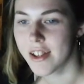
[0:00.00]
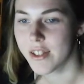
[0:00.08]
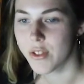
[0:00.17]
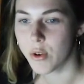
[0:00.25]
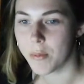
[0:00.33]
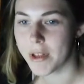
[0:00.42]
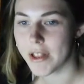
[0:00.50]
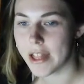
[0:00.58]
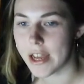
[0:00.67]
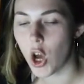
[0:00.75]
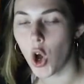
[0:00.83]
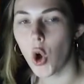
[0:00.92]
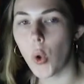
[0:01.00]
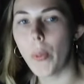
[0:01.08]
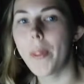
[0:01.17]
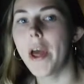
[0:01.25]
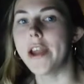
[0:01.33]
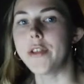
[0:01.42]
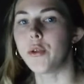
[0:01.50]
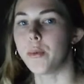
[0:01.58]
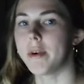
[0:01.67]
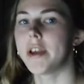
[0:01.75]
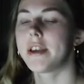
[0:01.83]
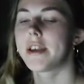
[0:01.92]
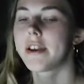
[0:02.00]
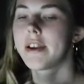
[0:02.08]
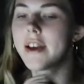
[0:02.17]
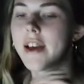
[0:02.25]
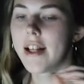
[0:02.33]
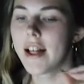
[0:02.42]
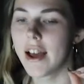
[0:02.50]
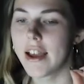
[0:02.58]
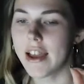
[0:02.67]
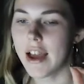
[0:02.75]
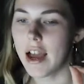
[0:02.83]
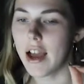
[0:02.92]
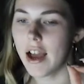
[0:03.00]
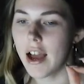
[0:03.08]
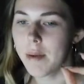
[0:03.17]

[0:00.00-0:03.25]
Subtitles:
took me like a whole day to make. Like, I